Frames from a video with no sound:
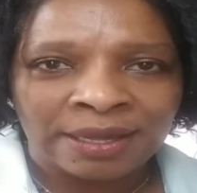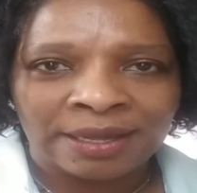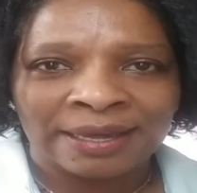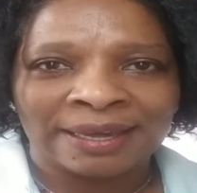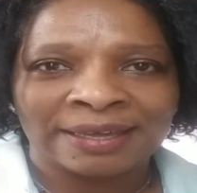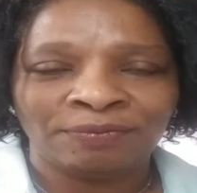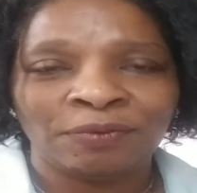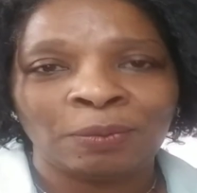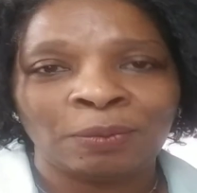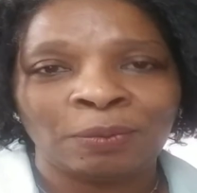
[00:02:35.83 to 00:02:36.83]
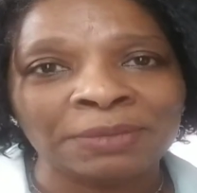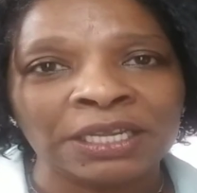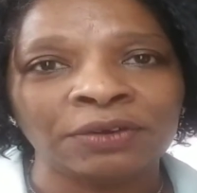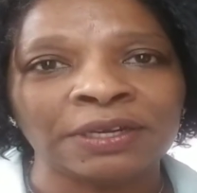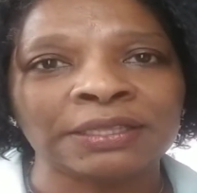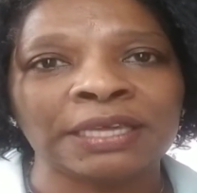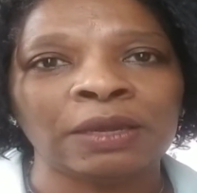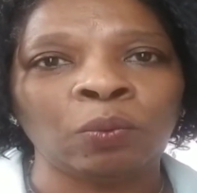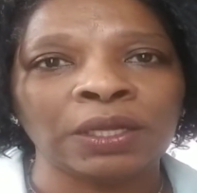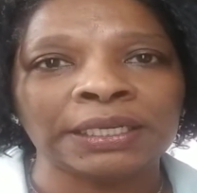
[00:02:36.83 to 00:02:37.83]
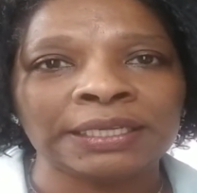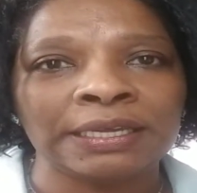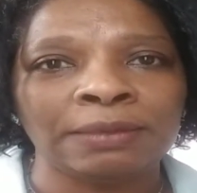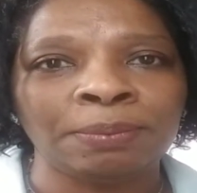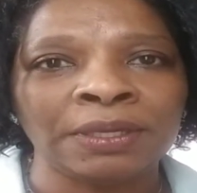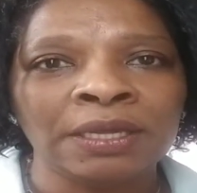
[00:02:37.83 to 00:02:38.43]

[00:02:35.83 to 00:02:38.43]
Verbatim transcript: And from what I'm hearing, they want to keep